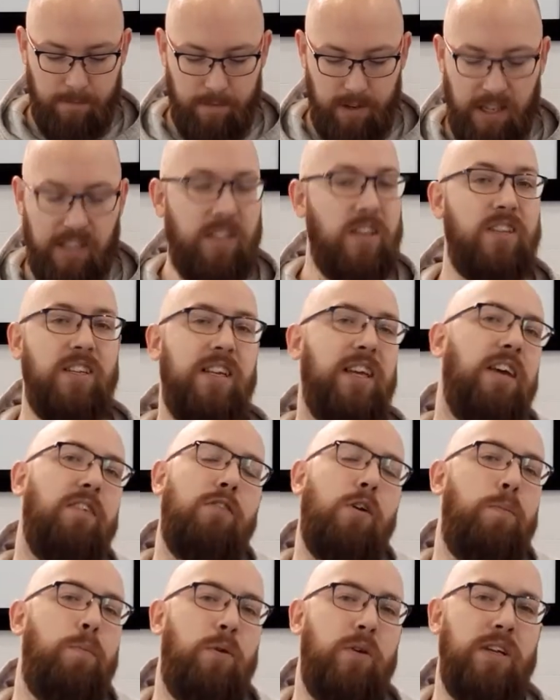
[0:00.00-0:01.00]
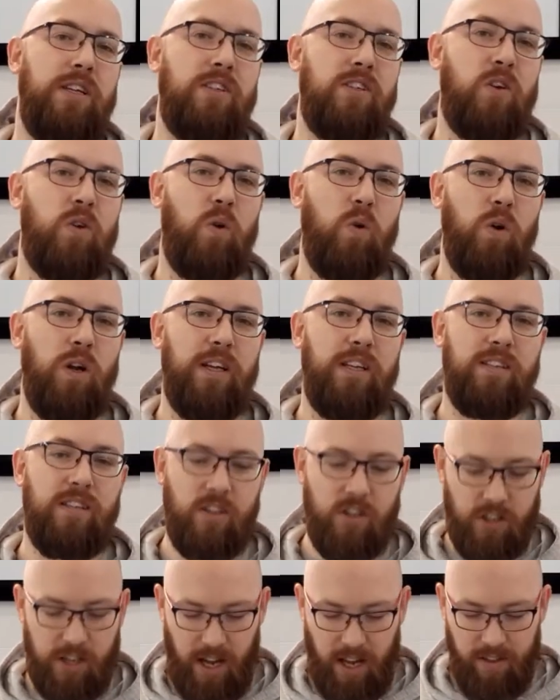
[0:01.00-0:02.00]
He doesn't give up on his calling to
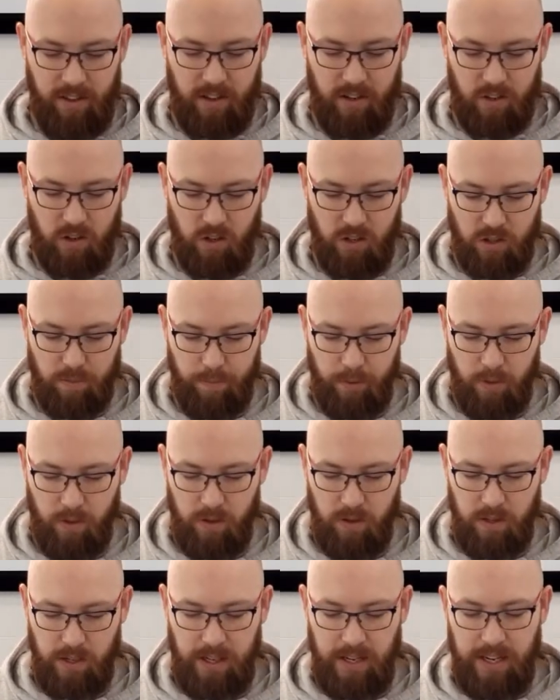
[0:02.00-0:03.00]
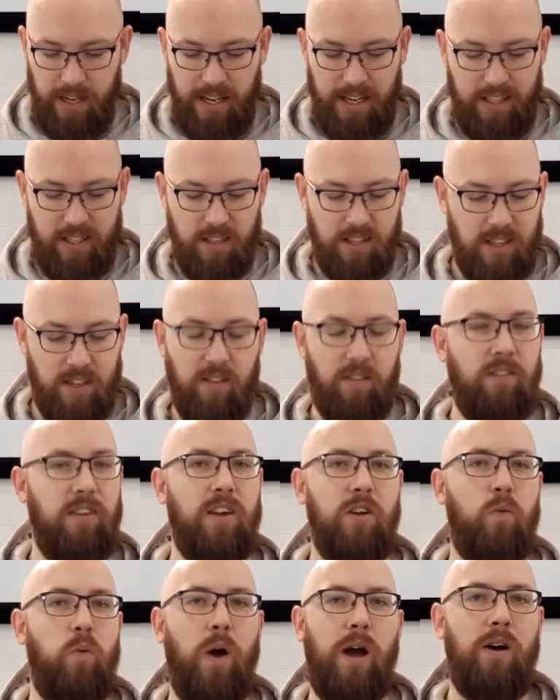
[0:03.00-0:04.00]
share the gospel. He doesn't
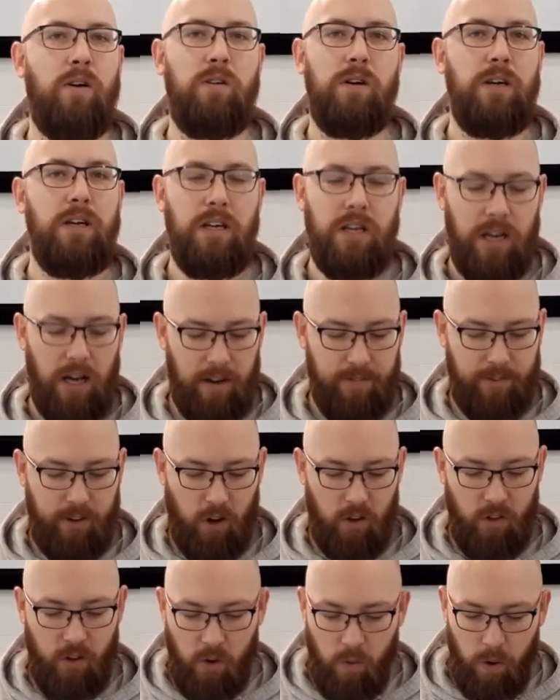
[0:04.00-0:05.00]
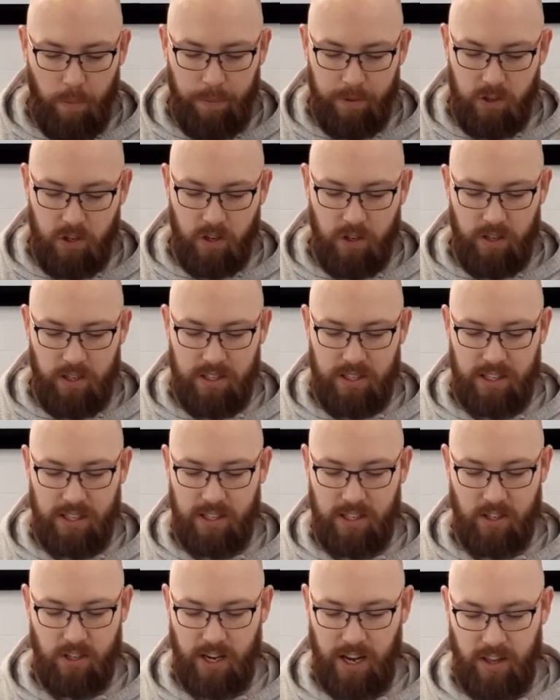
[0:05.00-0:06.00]
think, well, I've got no opportunity
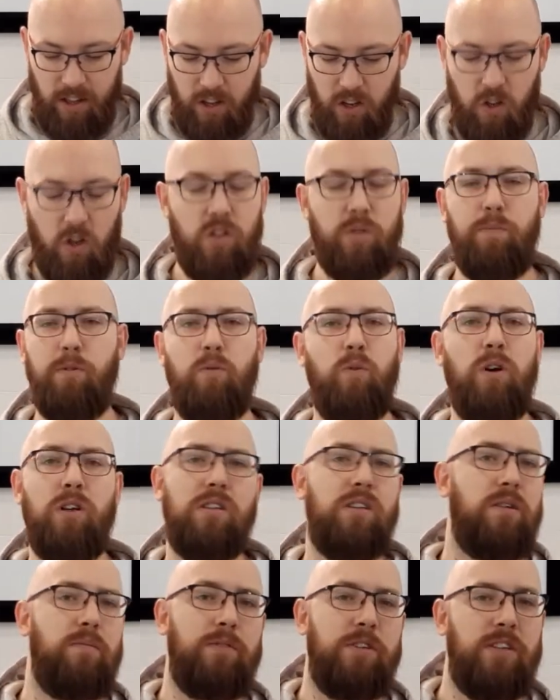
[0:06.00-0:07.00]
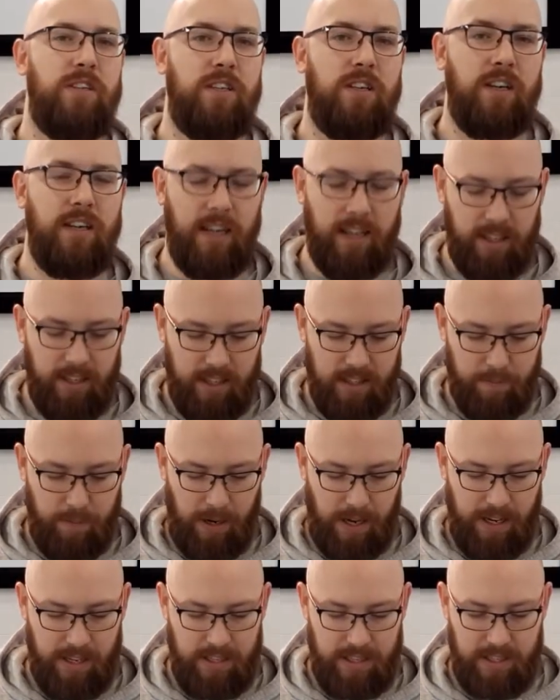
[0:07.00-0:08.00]
to share the gospel whilst I'm stuck in this
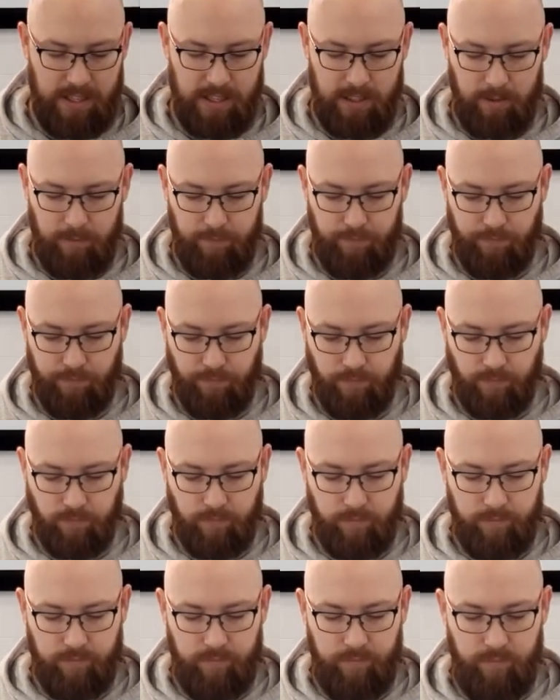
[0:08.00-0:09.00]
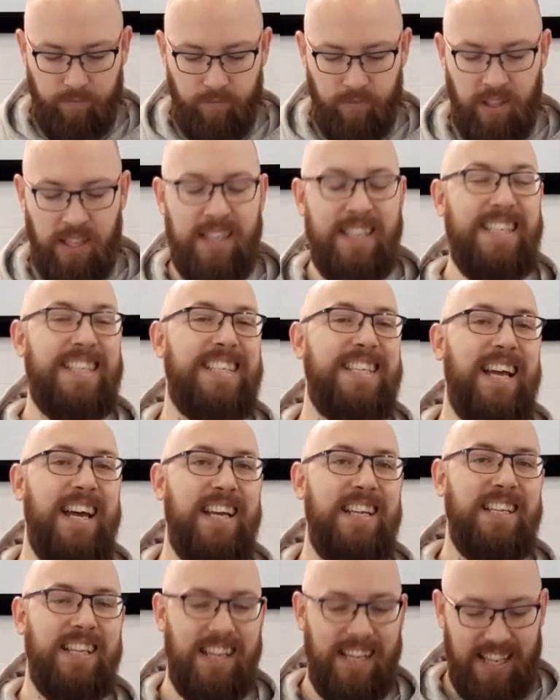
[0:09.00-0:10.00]
place.
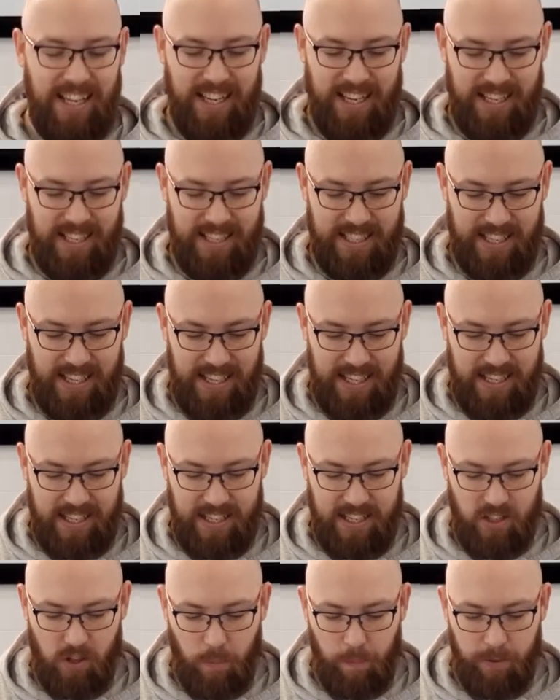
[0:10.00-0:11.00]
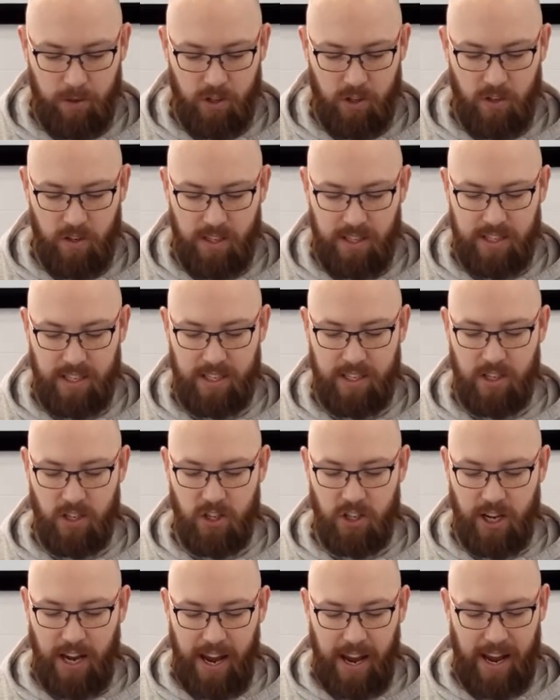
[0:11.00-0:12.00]
Instead, he sees his opportunity to
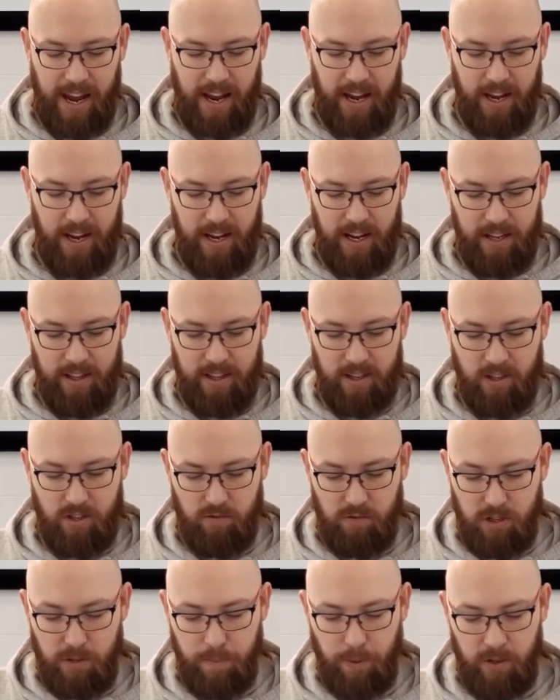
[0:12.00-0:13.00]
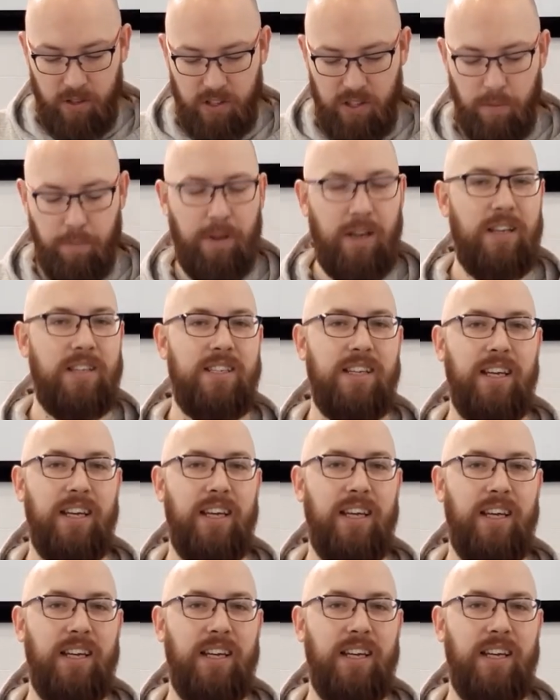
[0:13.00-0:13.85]
share this responsibility.